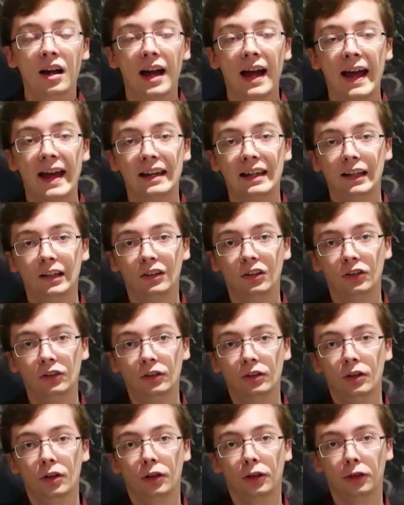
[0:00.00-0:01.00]
and
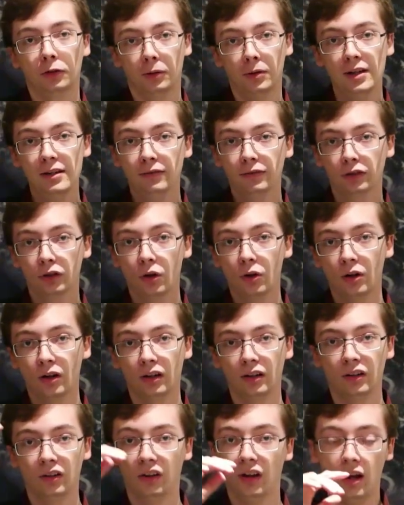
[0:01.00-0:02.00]
it's 3
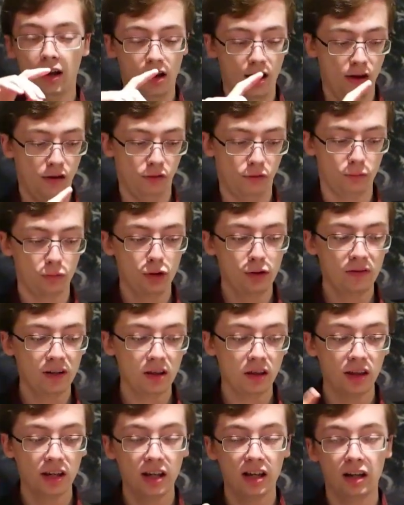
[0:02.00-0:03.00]
floors of
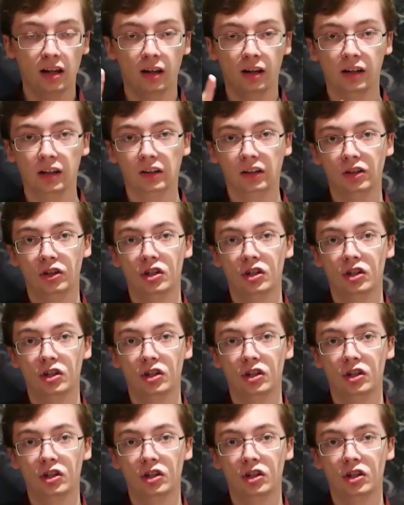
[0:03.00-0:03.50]
movie theaters,